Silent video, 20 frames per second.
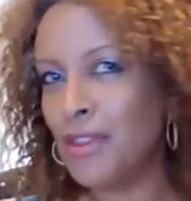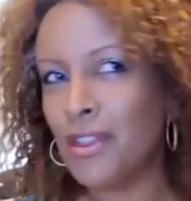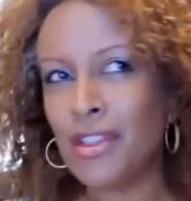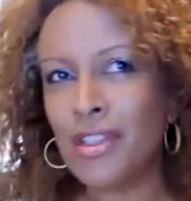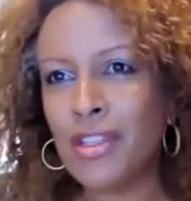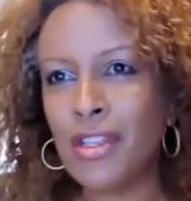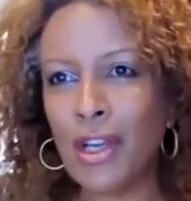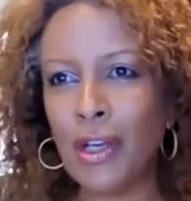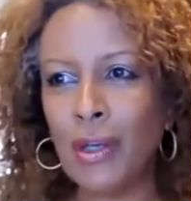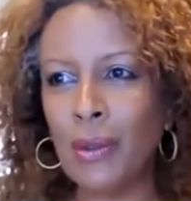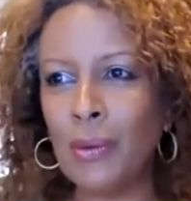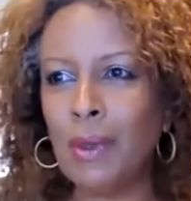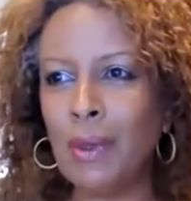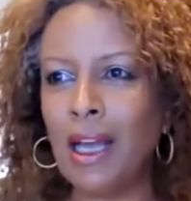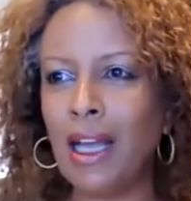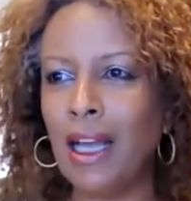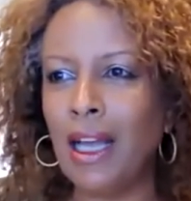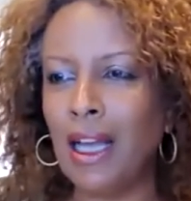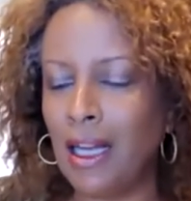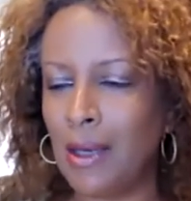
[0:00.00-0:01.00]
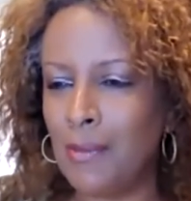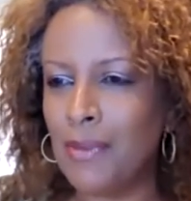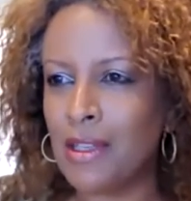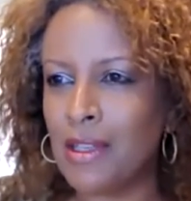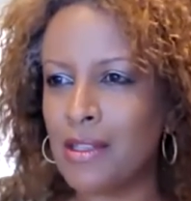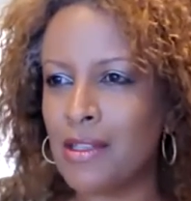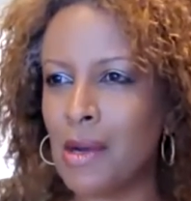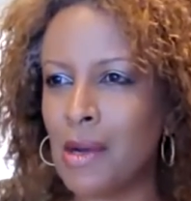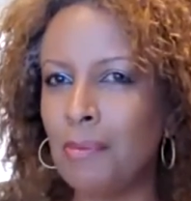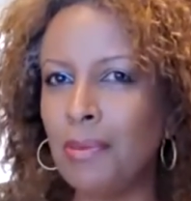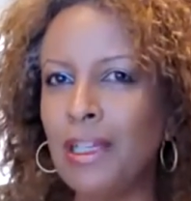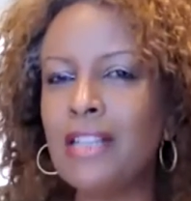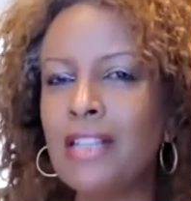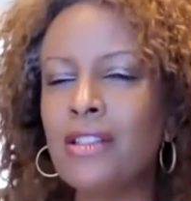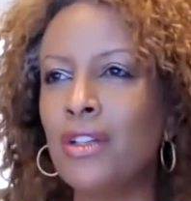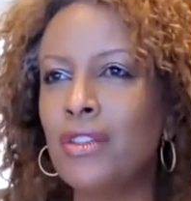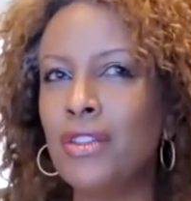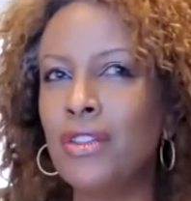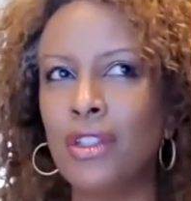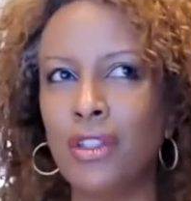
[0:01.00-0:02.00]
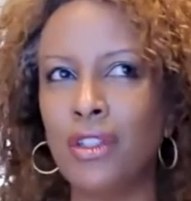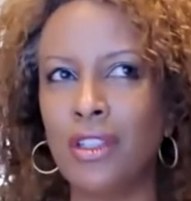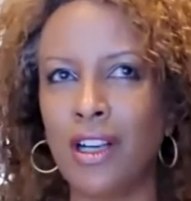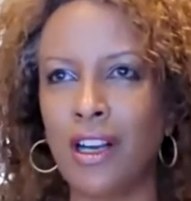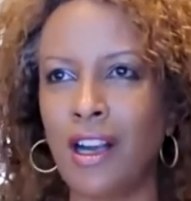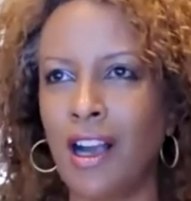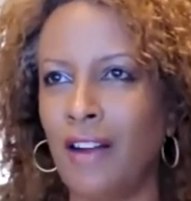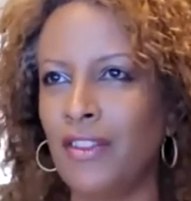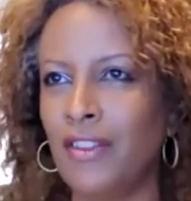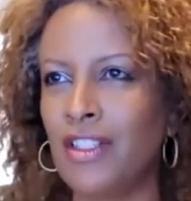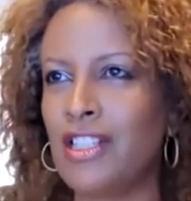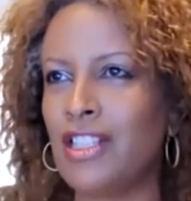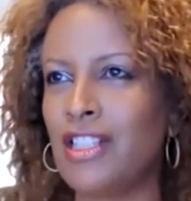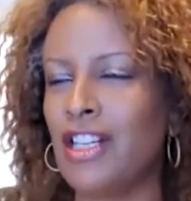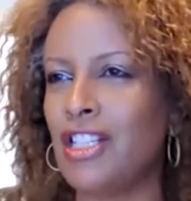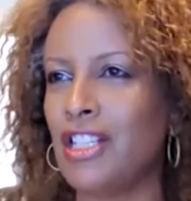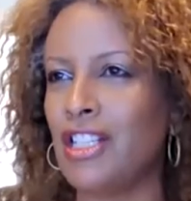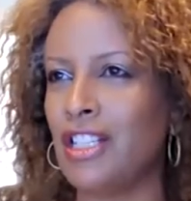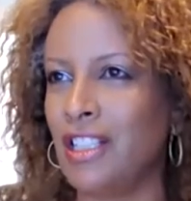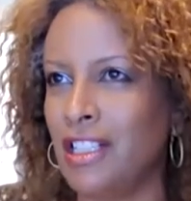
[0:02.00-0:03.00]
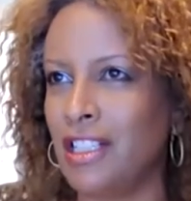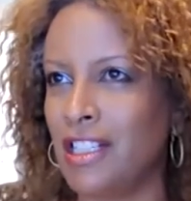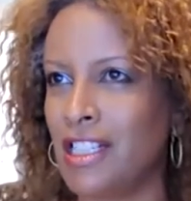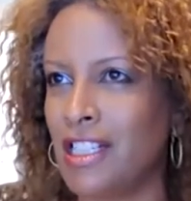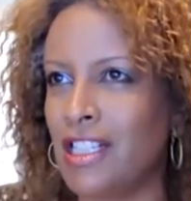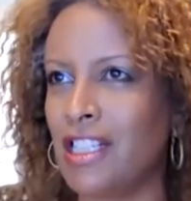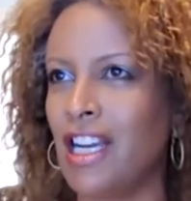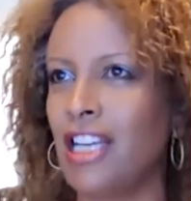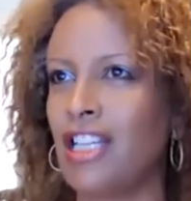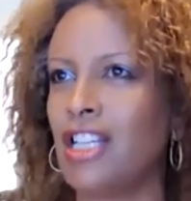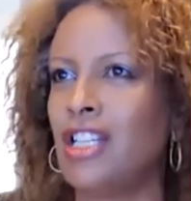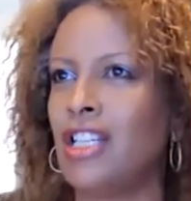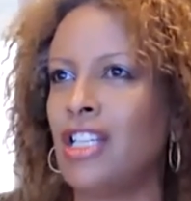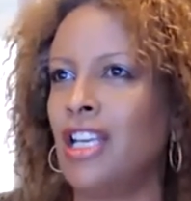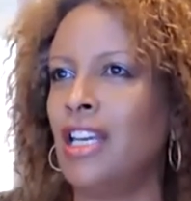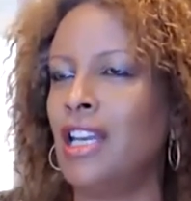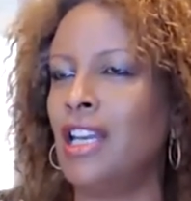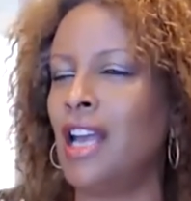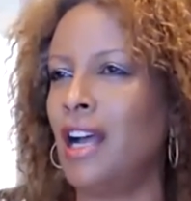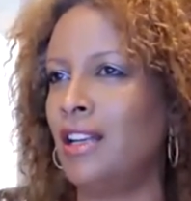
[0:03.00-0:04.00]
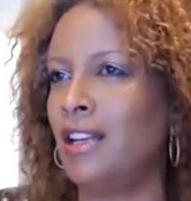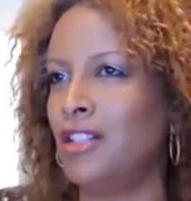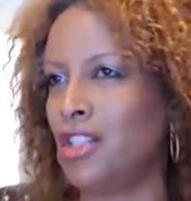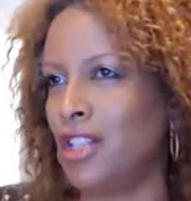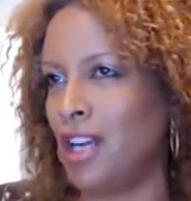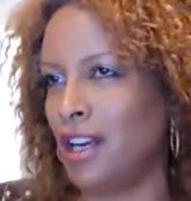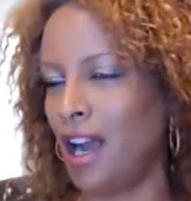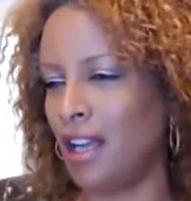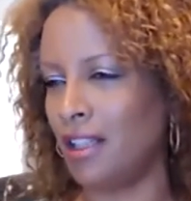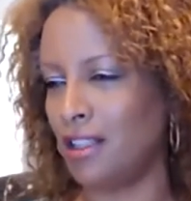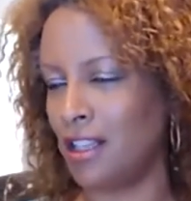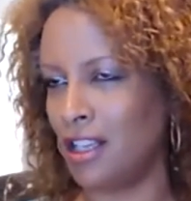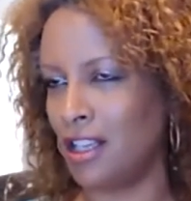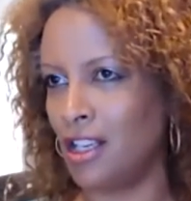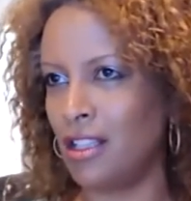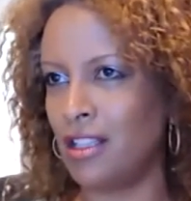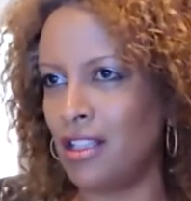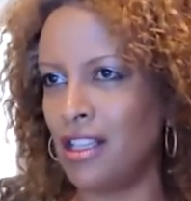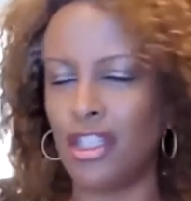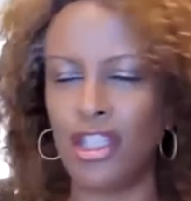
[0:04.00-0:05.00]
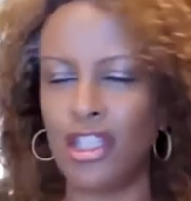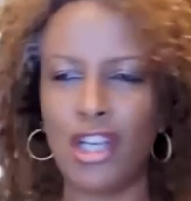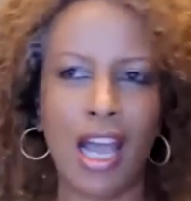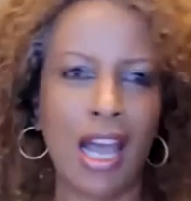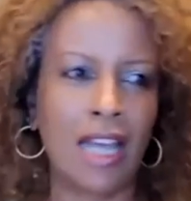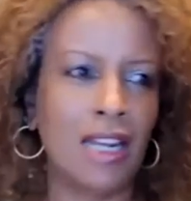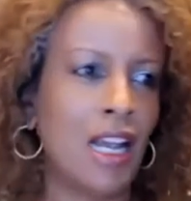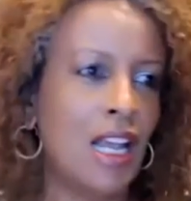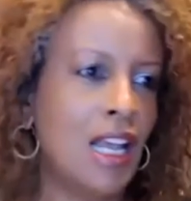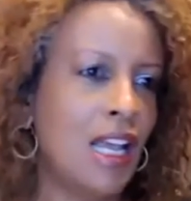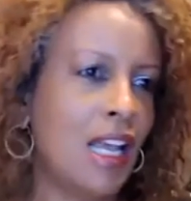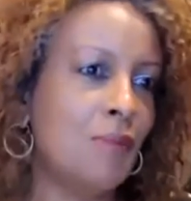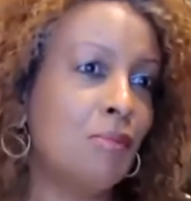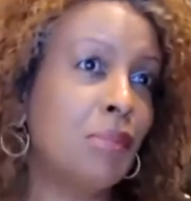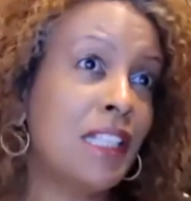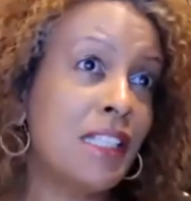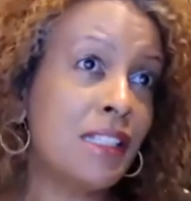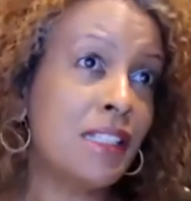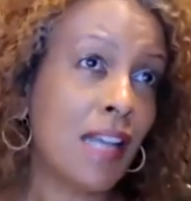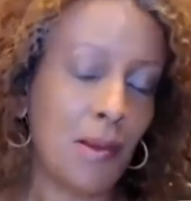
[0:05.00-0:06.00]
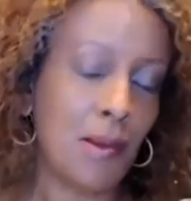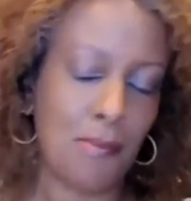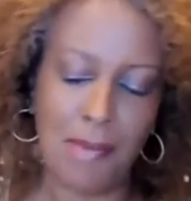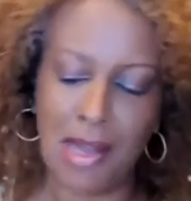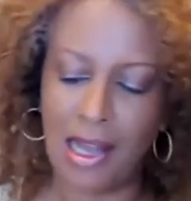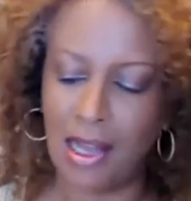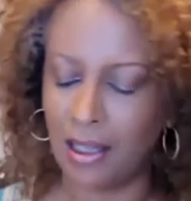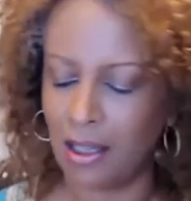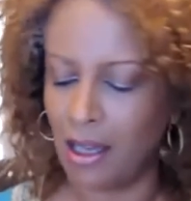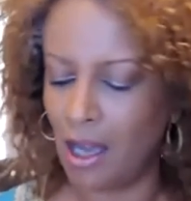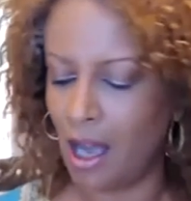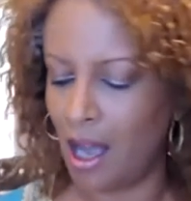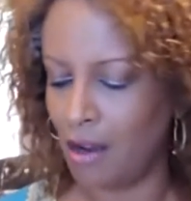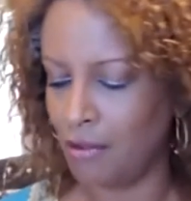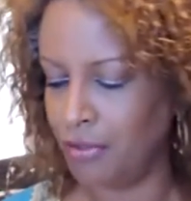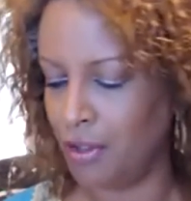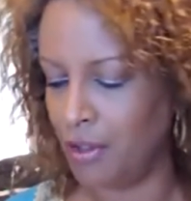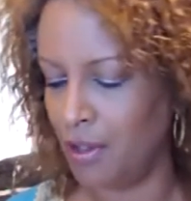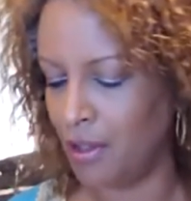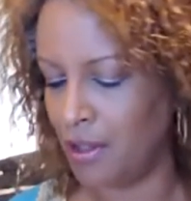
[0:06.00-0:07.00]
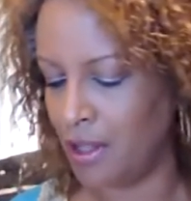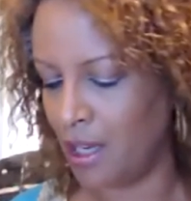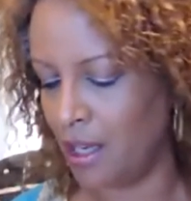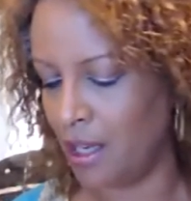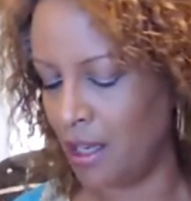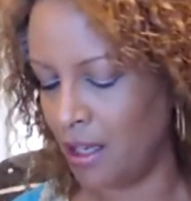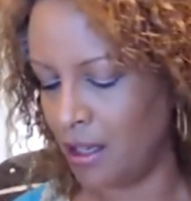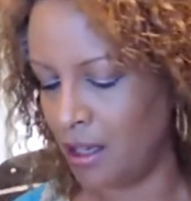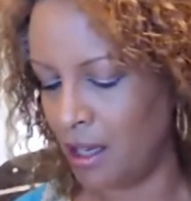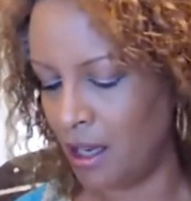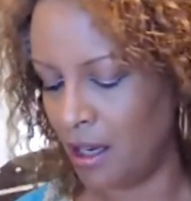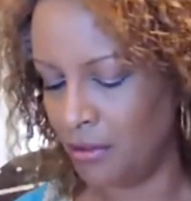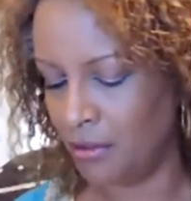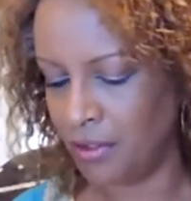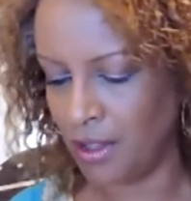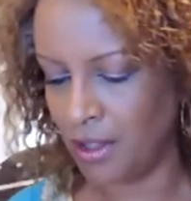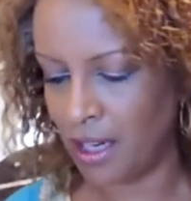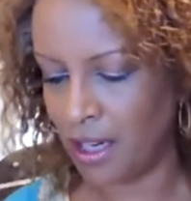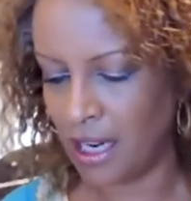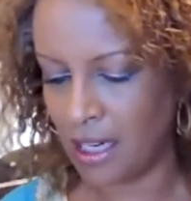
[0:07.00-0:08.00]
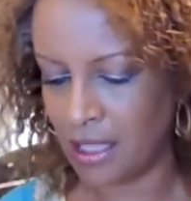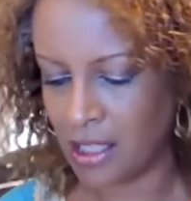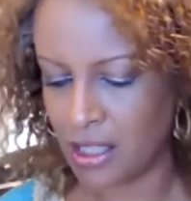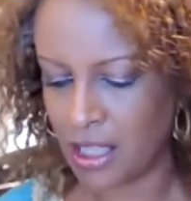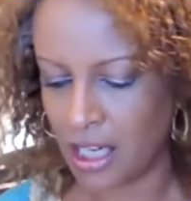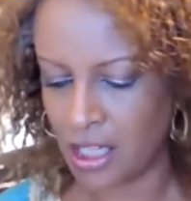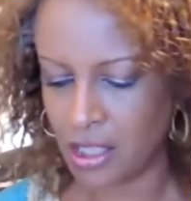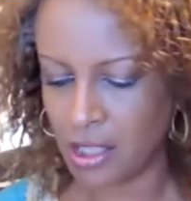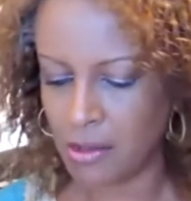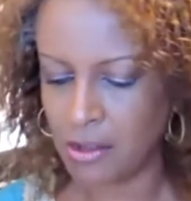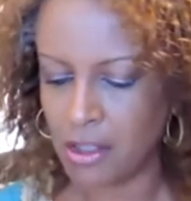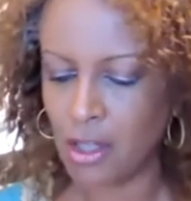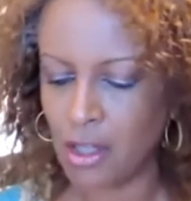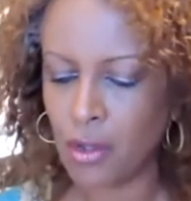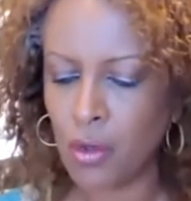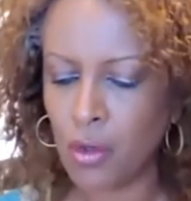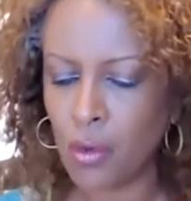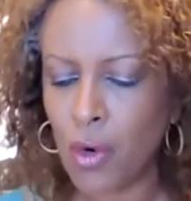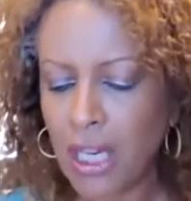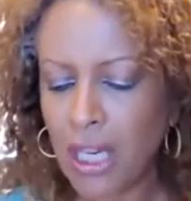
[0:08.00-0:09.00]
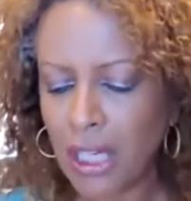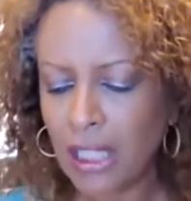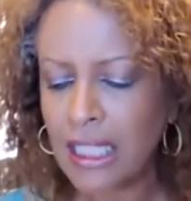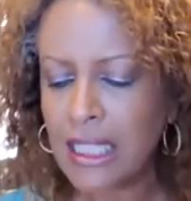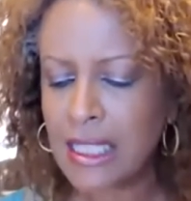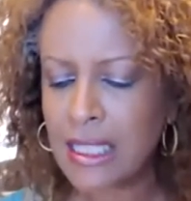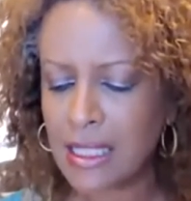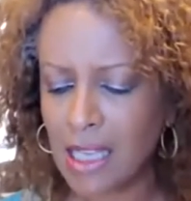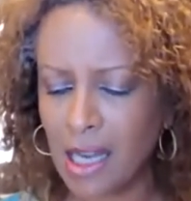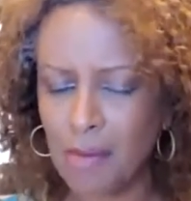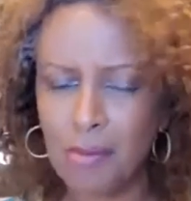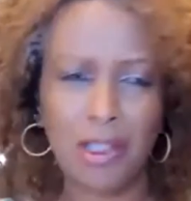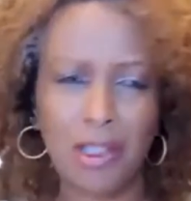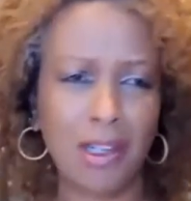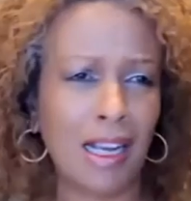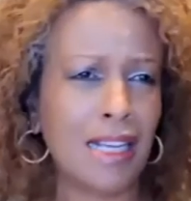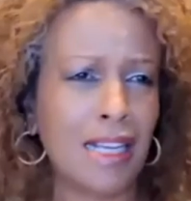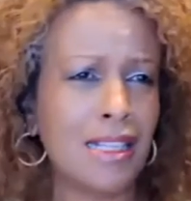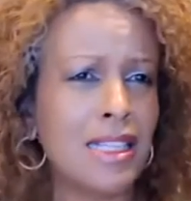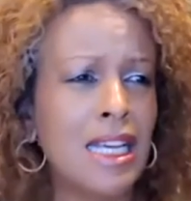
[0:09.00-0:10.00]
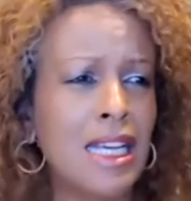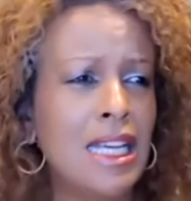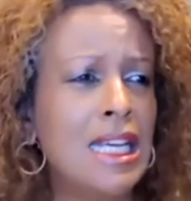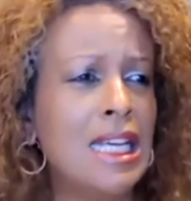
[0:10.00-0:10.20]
So please continue the conversation, the discussion. Check out the chat, and please come back for the next session. Just quickly summarize